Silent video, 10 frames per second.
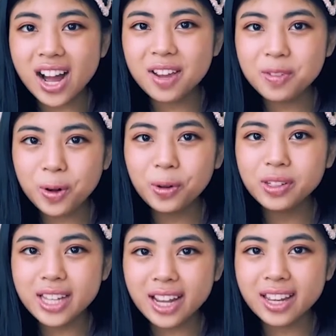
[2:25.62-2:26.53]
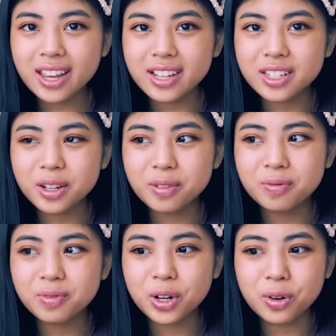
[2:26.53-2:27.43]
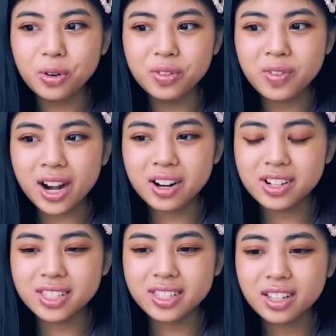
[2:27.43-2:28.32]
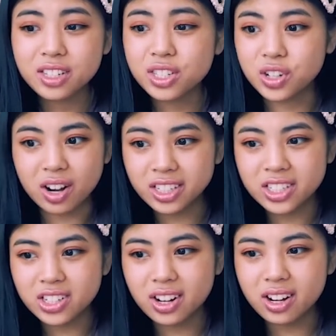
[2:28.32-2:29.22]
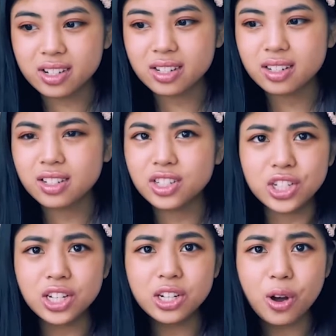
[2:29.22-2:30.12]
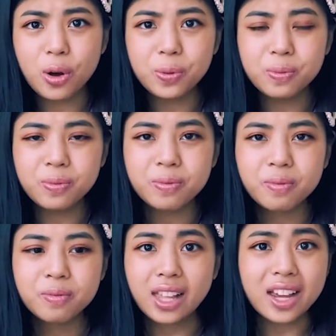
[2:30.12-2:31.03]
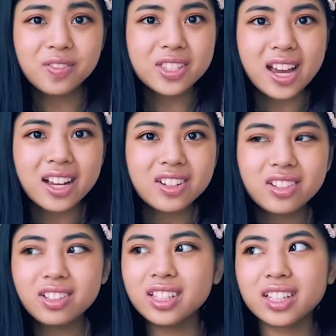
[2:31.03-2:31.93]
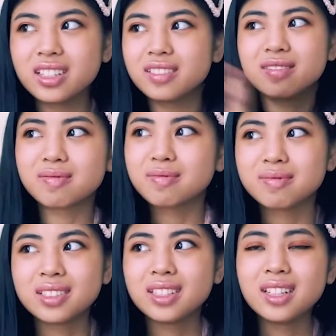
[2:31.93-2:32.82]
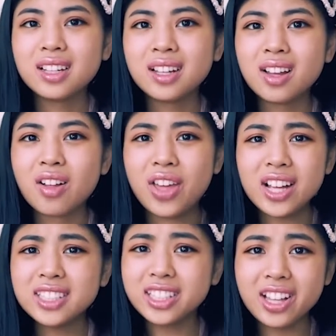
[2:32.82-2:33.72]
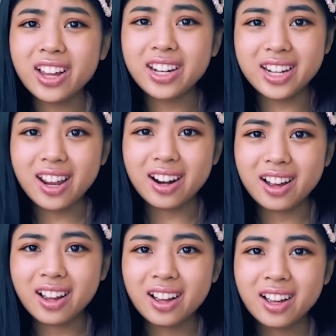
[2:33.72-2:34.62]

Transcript: 5 whole decades of coronavirus structure, genome, life cycle. Like, that's a lot of data